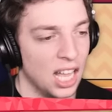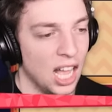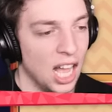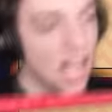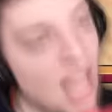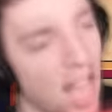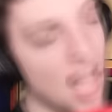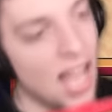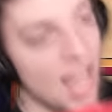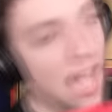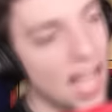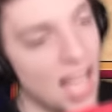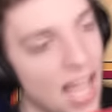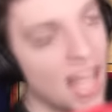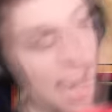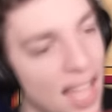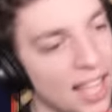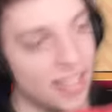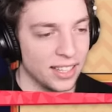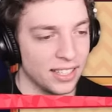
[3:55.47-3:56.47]

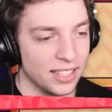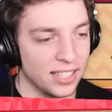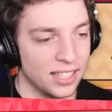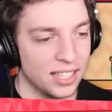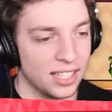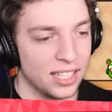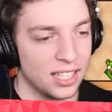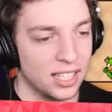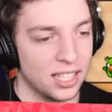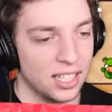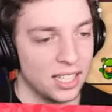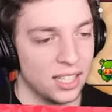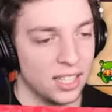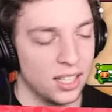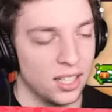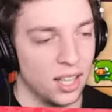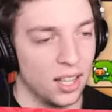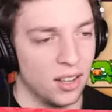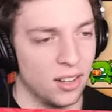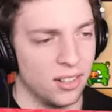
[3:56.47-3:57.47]
Ah! Oh.
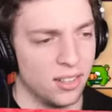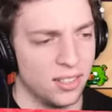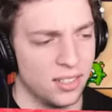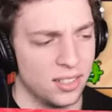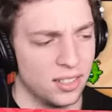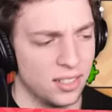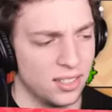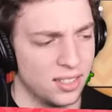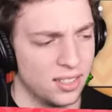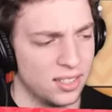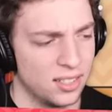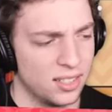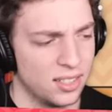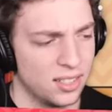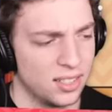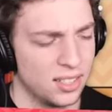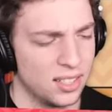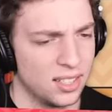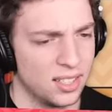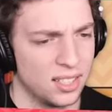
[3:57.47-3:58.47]
All right, all right.
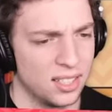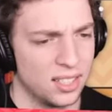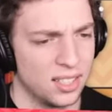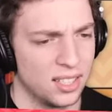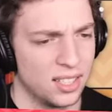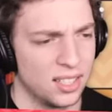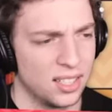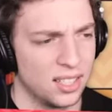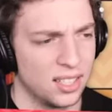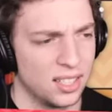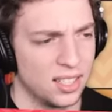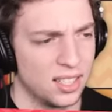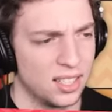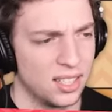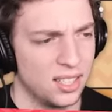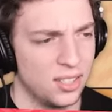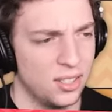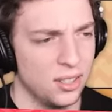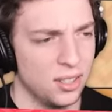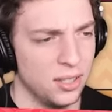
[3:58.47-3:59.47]

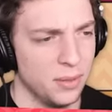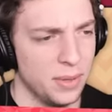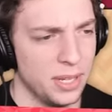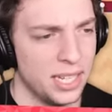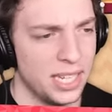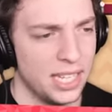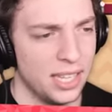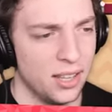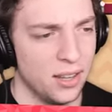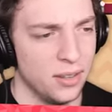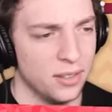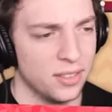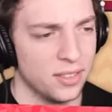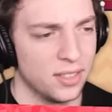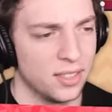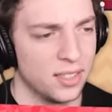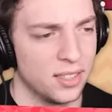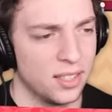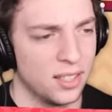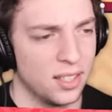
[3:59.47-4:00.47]
Do you uh, think we uh, need those?